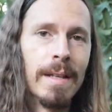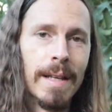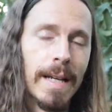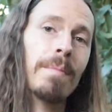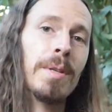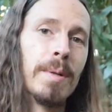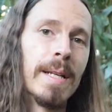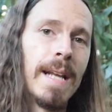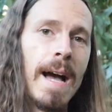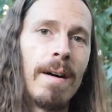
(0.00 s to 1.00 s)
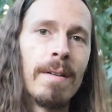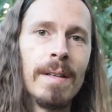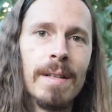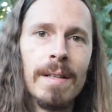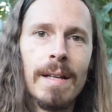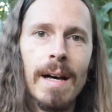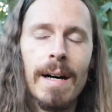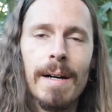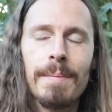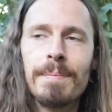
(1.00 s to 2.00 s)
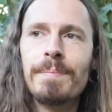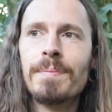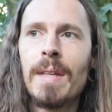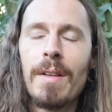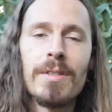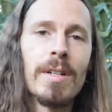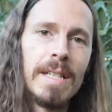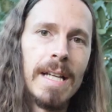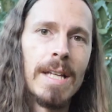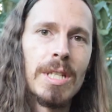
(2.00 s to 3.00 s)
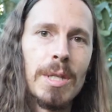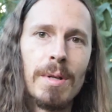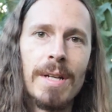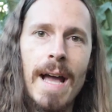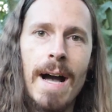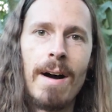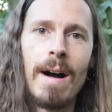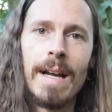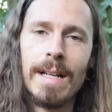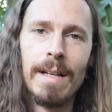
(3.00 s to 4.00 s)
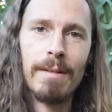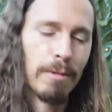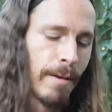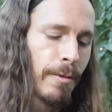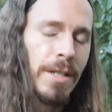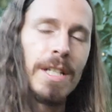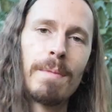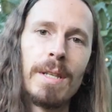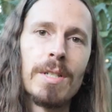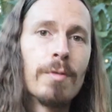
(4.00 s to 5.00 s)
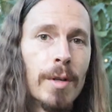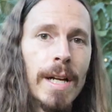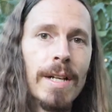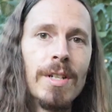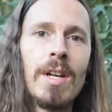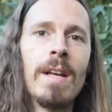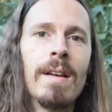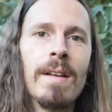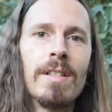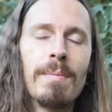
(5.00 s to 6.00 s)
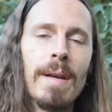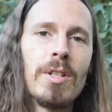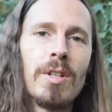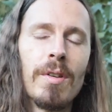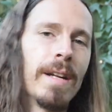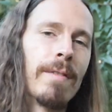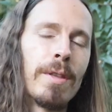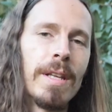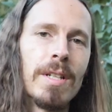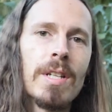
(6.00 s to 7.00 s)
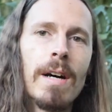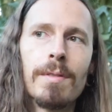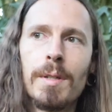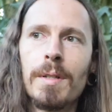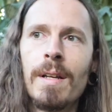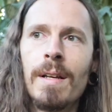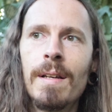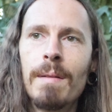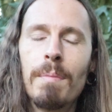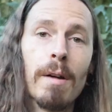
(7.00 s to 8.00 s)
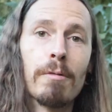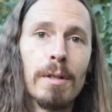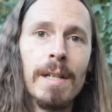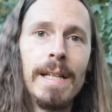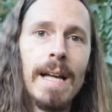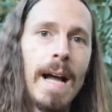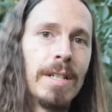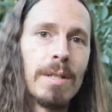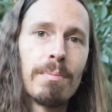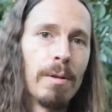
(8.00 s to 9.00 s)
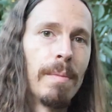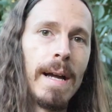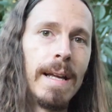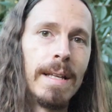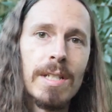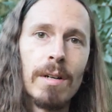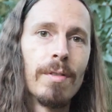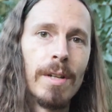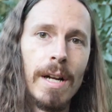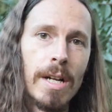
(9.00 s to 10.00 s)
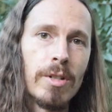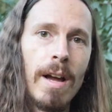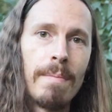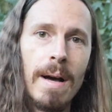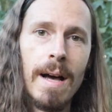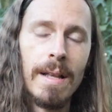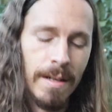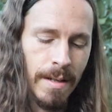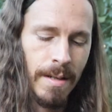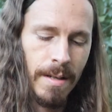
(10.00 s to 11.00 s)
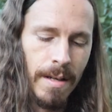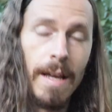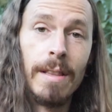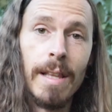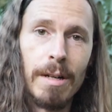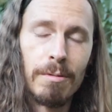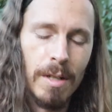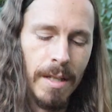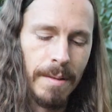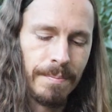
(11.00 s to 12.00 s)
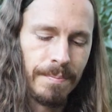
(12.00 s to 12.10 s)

like I'm doing now. I'll talk you guys through it now. I'm gonna reference some of this footage to make sure that everything's covered, but really I just put my cell phone on a tripod and let it run.